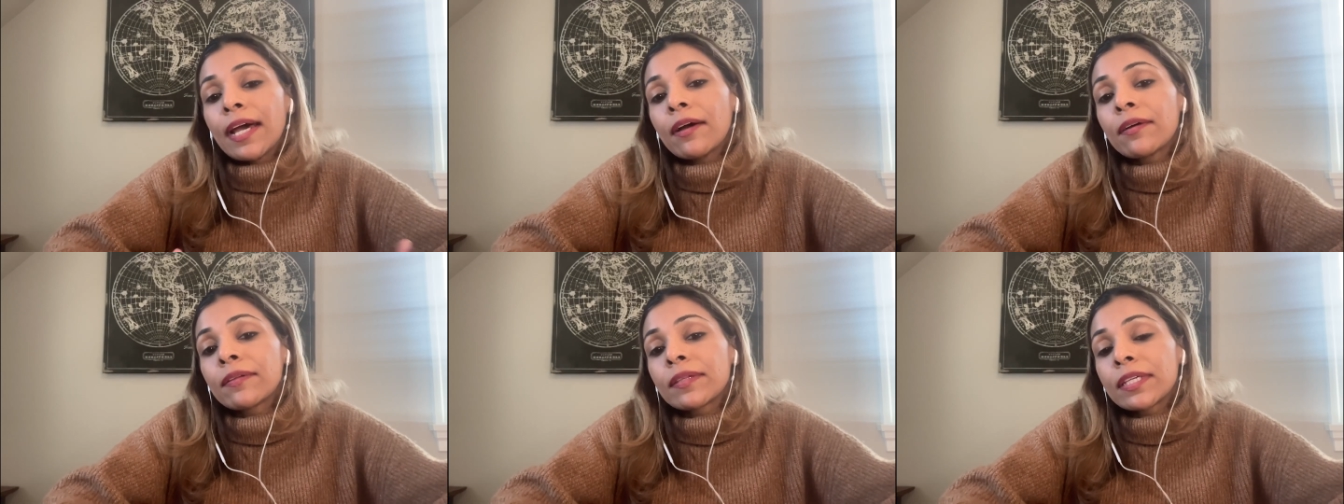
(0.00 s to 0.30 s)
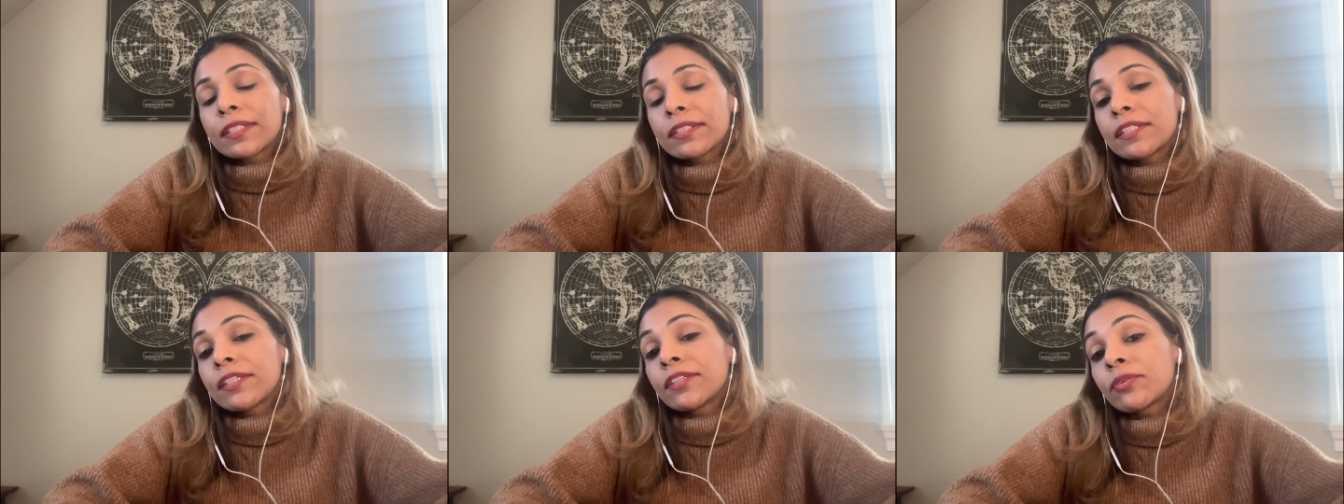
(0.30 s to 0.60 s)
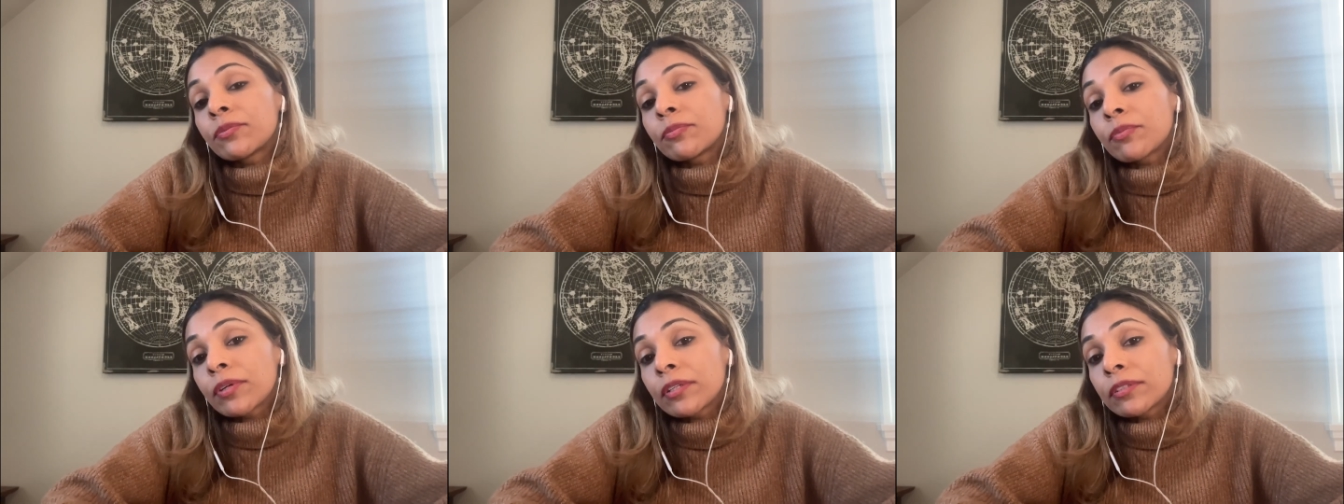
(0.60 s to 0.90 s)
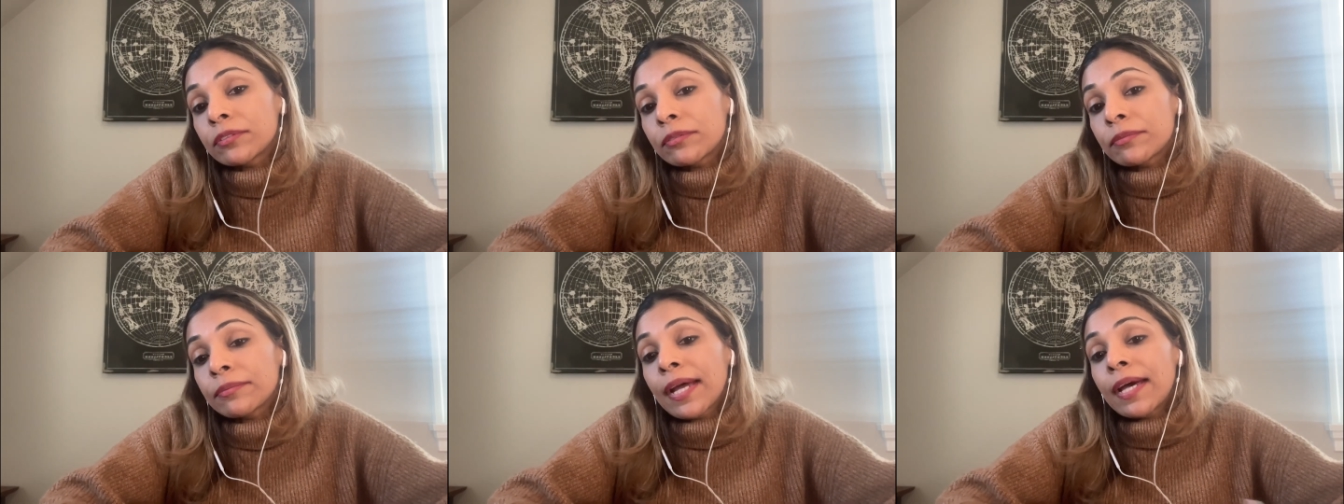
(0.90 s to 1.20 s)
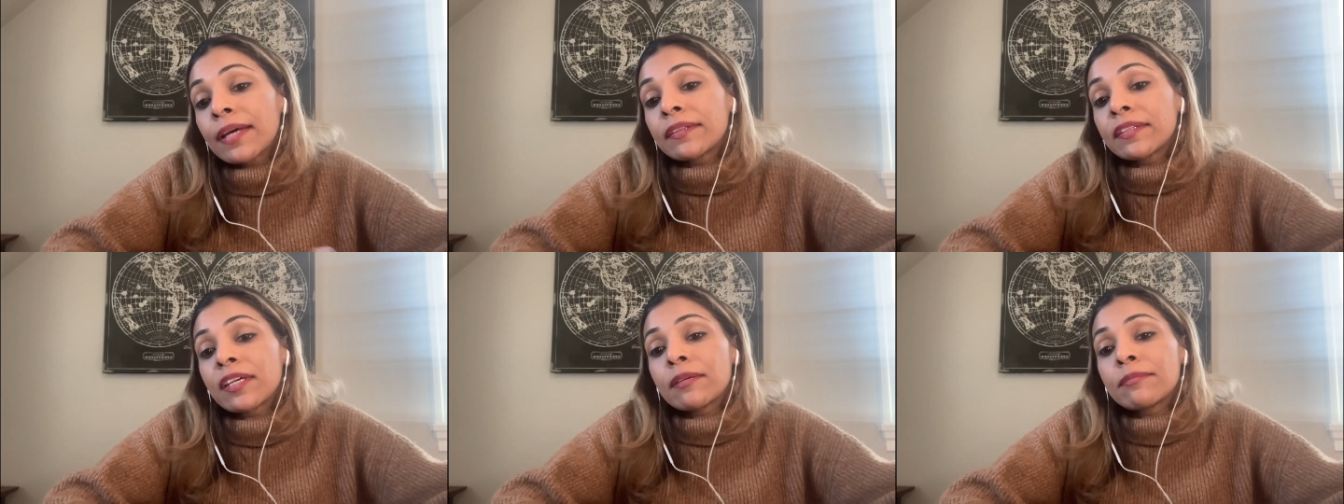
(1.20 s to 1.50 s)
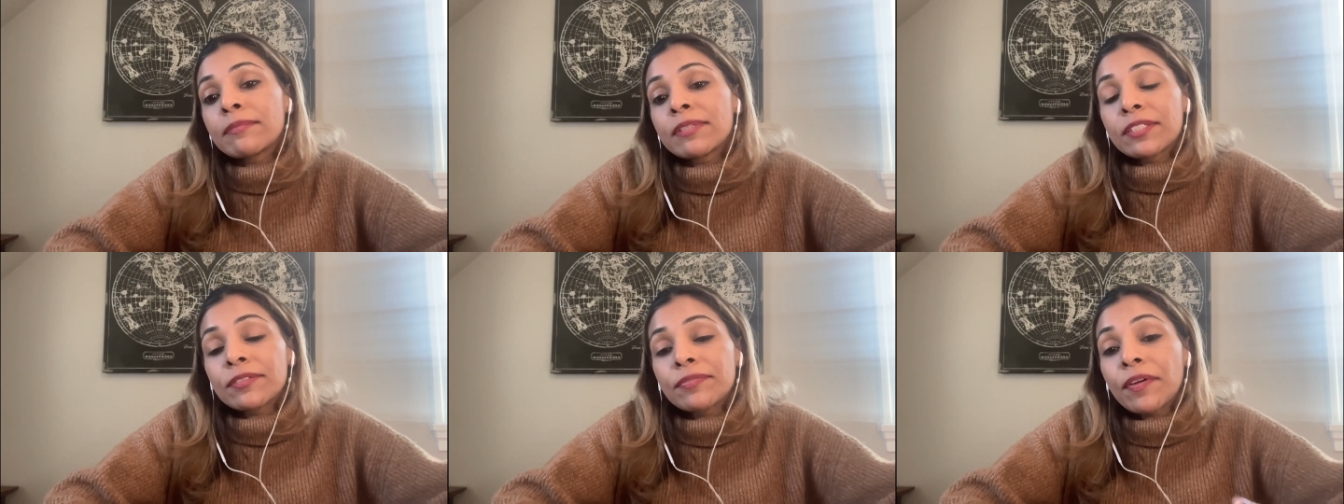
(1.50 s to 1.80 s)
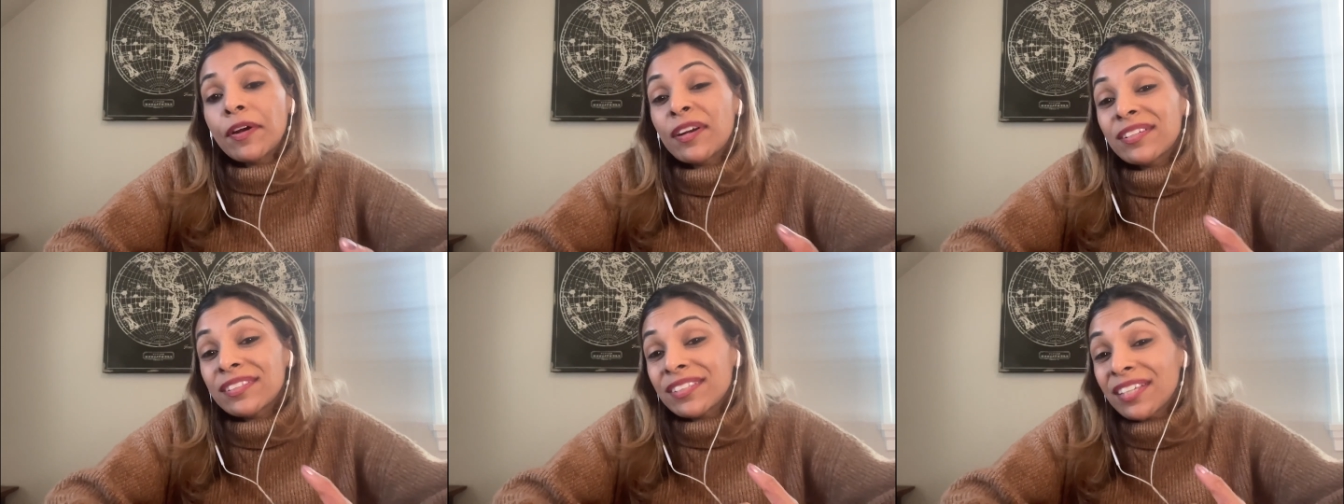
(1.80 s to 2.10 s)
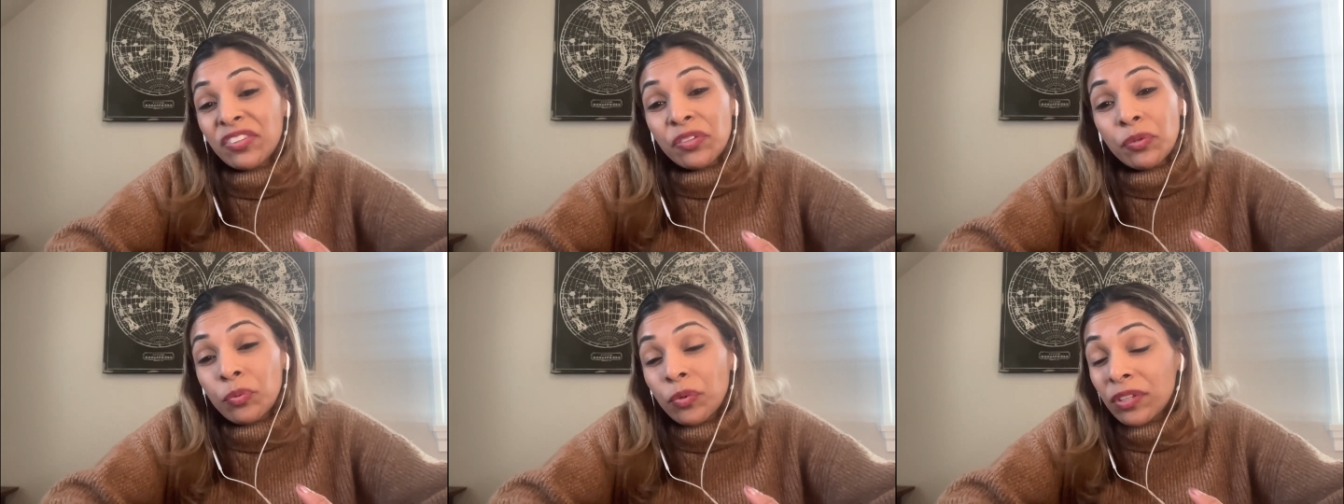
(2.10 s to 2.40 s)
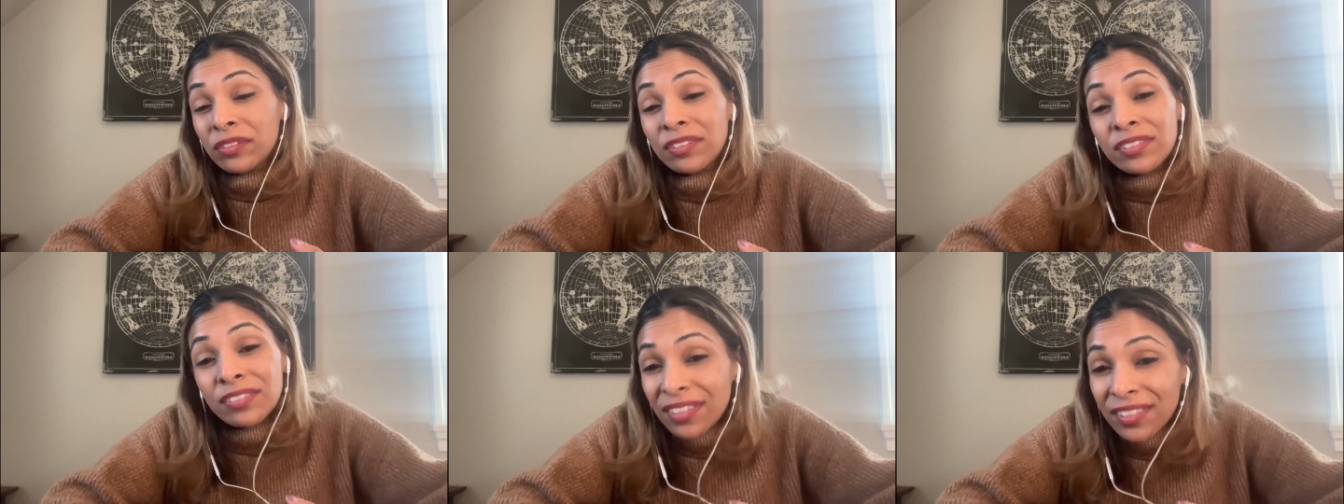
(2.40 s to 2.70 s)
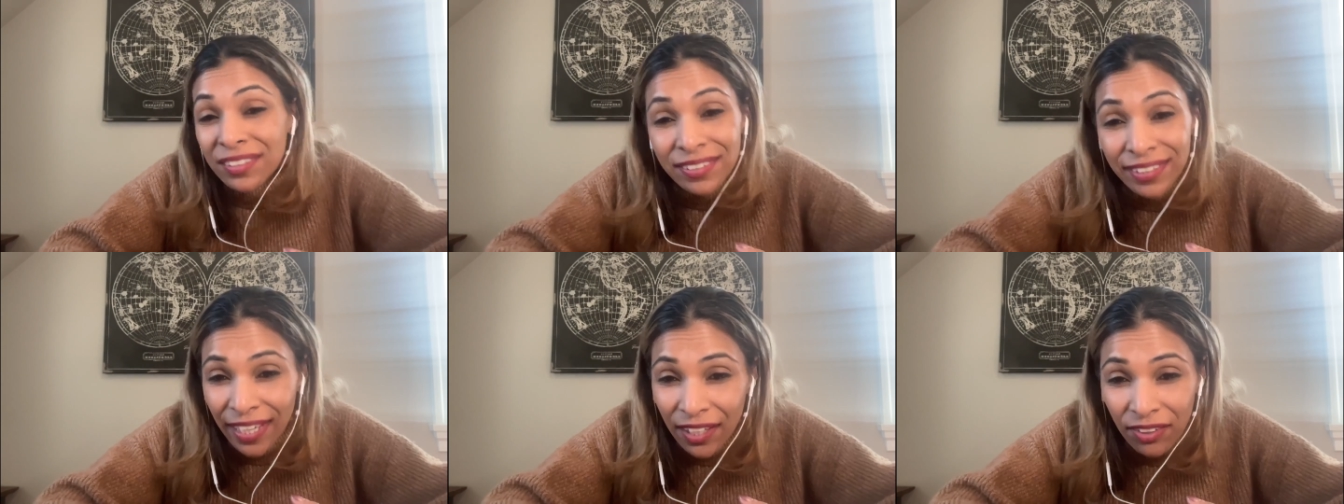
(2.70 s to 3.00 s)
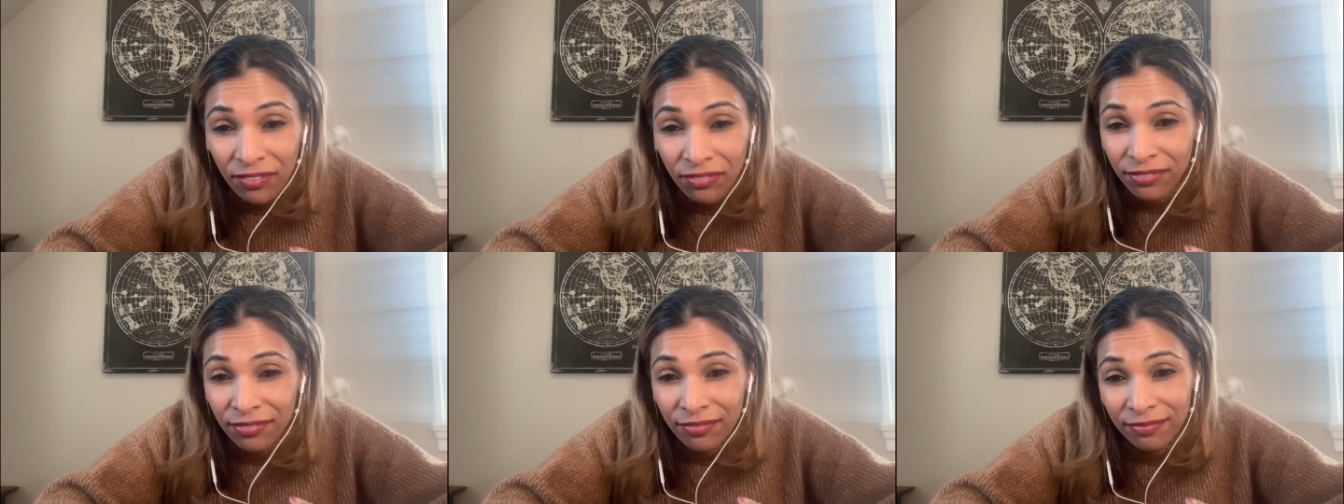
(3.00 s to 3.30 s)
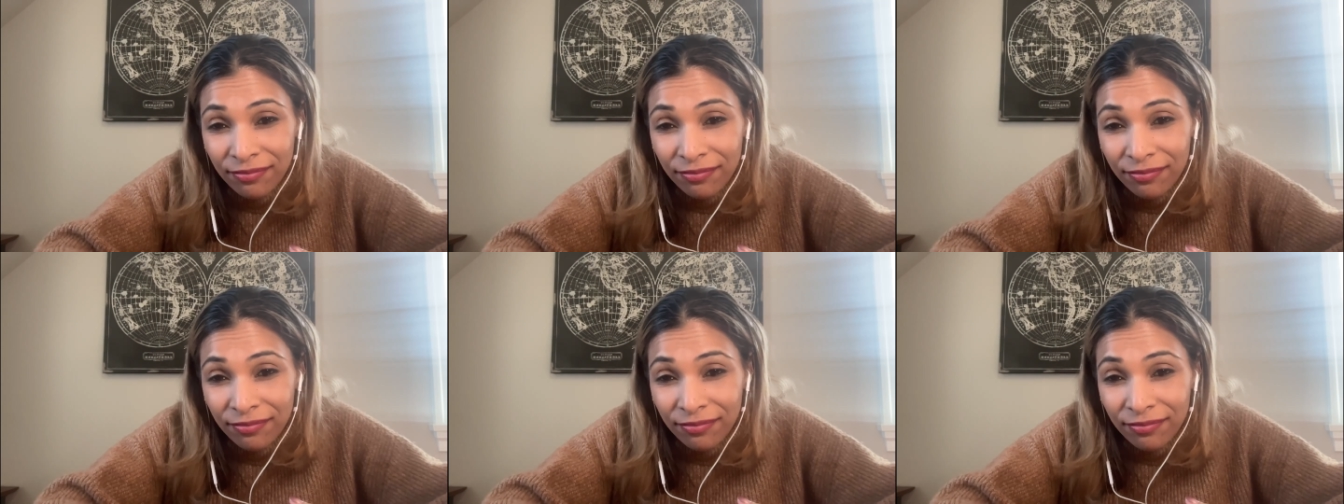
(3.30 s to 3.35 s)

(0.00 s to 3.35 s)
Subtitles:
how they see the world around them as far as like the world is unsafe.